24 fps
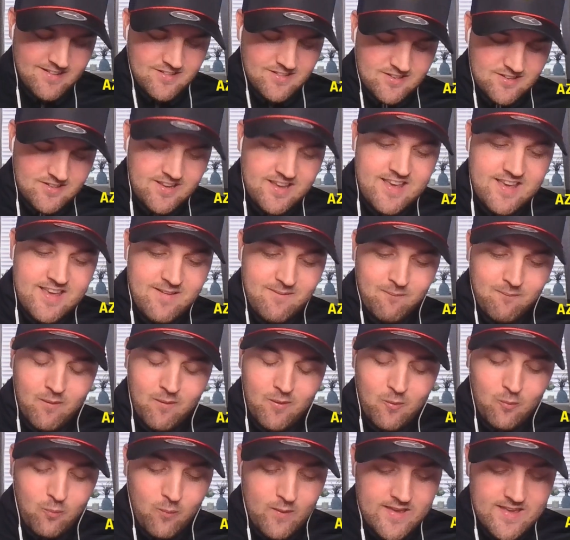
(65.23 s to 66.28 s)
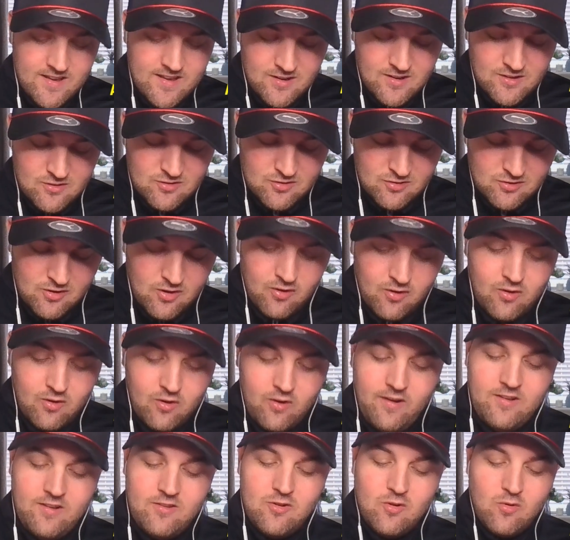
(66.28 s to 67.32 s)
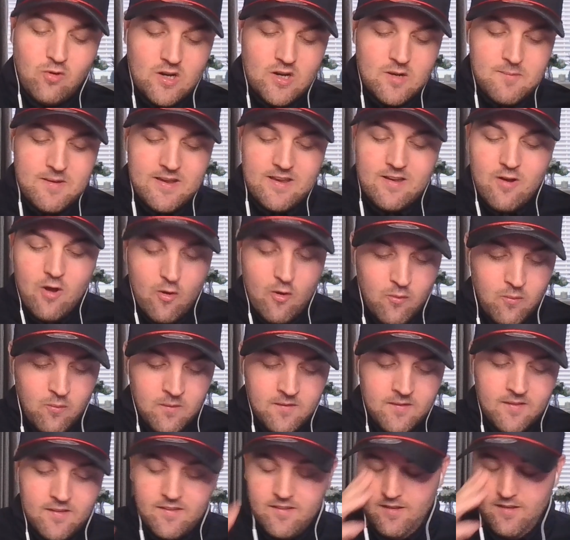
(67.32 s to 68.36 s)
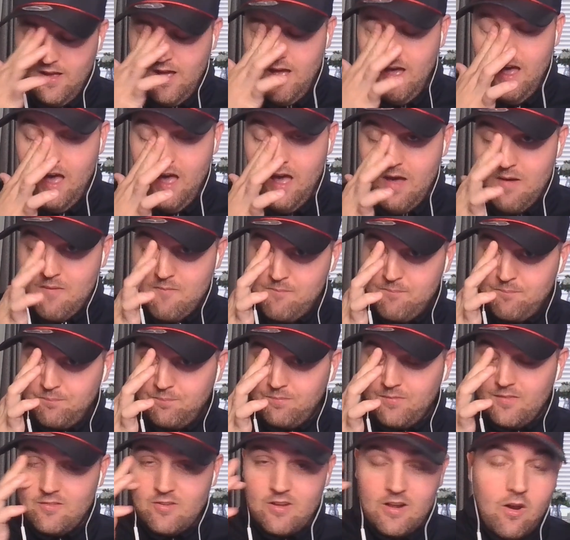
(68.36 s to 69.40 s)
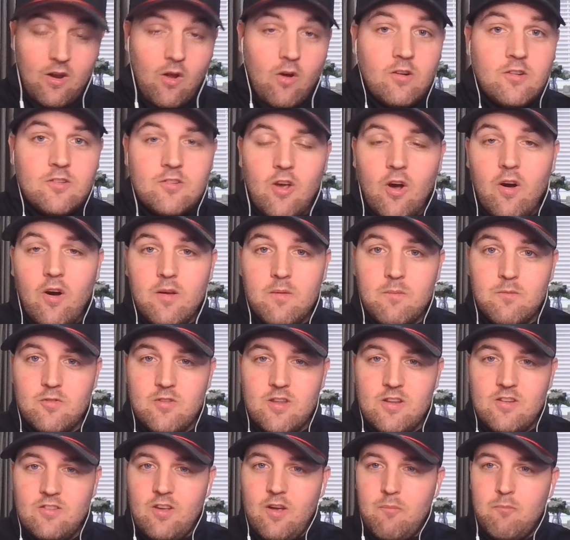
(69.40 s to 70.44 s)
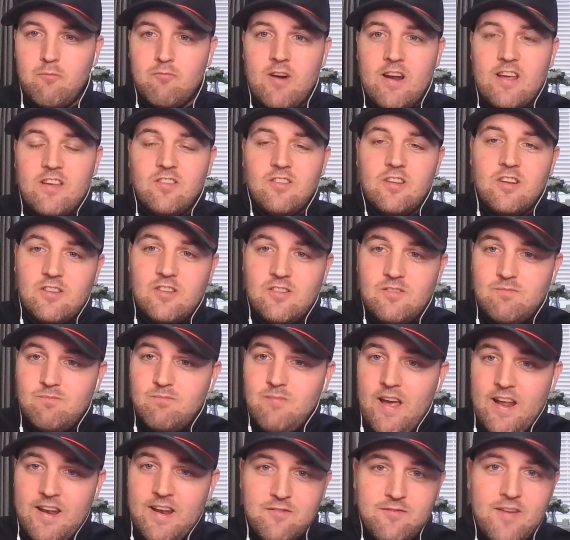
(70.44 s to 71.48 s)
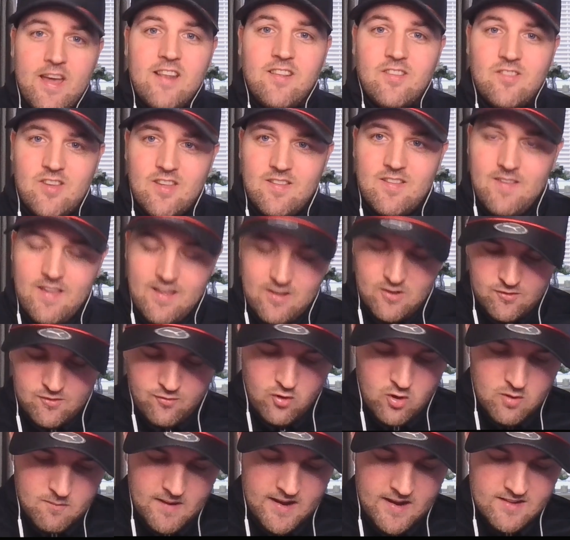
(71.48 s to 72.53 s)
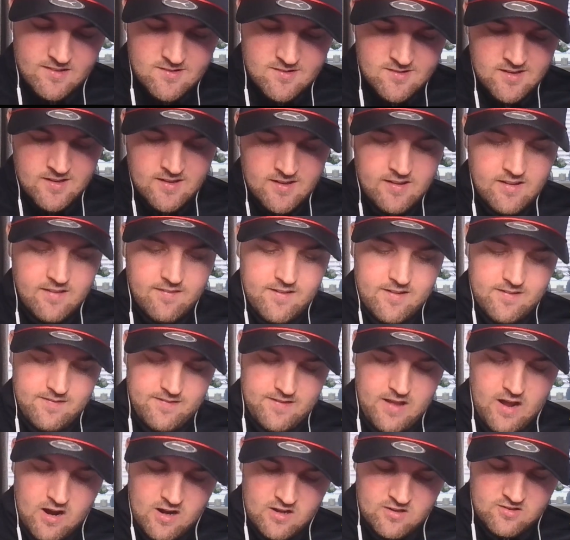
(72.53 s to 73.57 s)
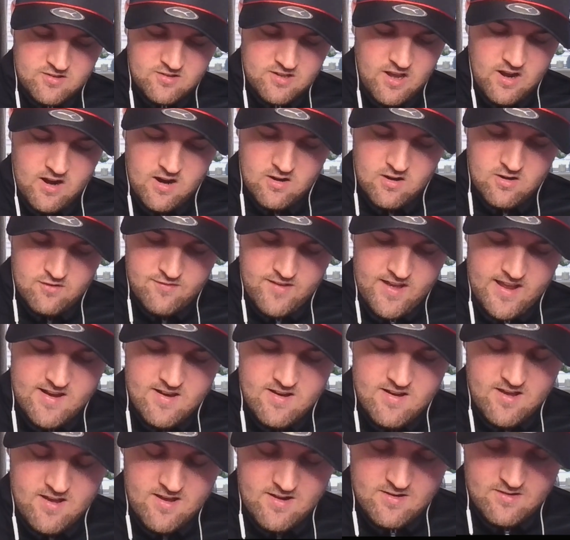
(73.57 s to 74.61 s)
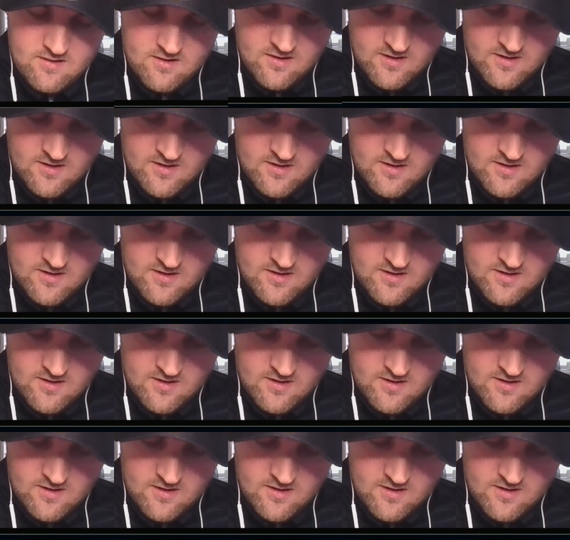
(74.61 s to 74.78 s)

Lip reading: see what we can score. It's all going to be new. It's a long time since I've raced an event in this format, at the RCR event. And